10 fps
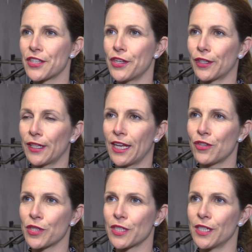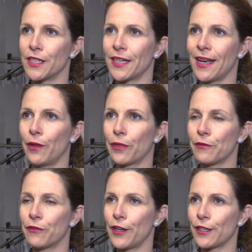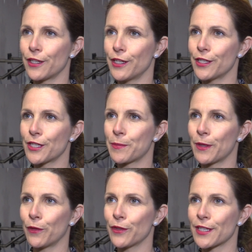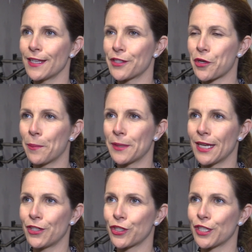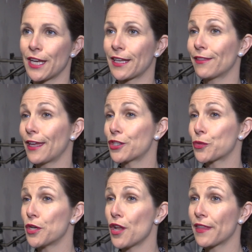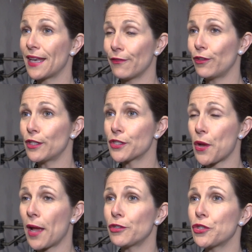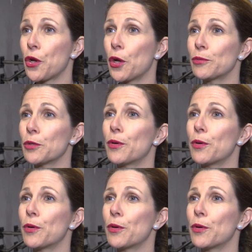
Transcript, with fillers: certainly interested in health and fitness, but obviously this competition taking things to another level. So how do you hope to